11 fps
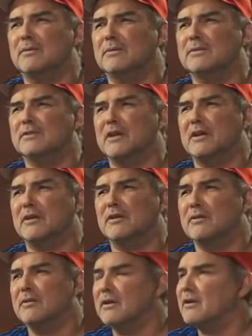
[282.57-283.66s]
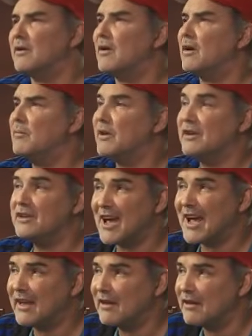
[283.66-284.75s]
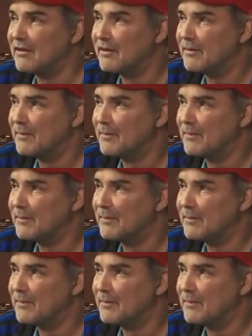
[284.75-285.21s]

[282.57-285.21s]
It was not urine at all, but ejaculate.